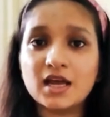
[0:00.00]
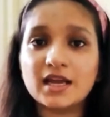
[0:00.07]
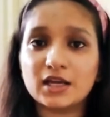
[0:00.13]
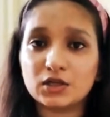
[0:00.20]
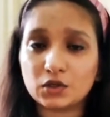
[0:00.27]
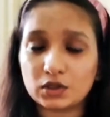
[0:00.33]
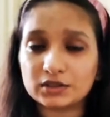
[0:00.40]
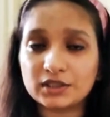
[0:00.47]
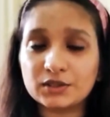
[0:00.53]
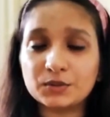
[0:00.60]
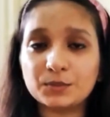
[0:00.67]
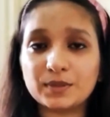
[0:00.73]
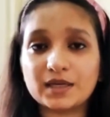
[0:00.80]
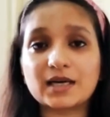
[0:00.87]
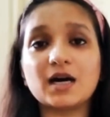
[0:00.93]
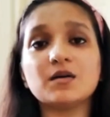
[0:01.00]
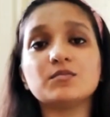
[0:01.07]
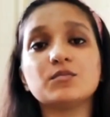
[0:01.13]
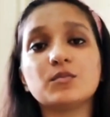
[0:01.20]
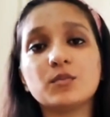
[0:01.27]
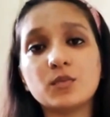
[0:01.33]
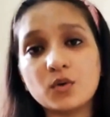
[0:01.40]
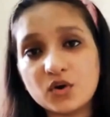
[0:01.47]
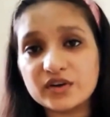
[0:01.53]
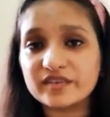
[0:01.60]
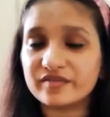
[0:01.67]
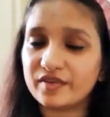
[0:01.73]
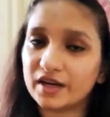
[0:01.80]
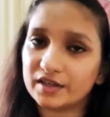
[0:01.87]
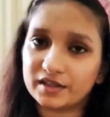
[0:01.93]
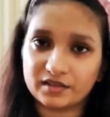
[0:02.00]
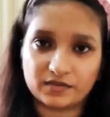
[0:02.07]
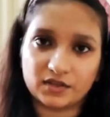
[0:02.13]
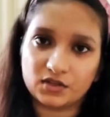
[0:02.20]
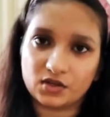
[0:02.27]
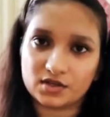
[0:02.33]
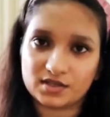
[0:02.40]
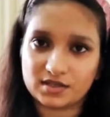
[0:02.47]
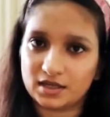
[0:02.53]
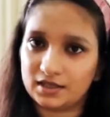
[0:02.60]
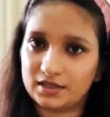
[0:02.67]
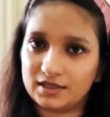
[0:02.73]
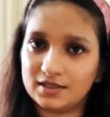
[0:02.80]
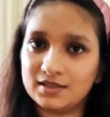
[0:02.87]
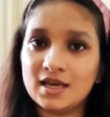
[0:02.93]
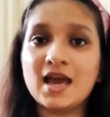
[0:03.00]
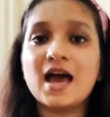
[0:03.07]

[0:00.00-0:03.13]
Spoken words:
in order to become more effective in your studies.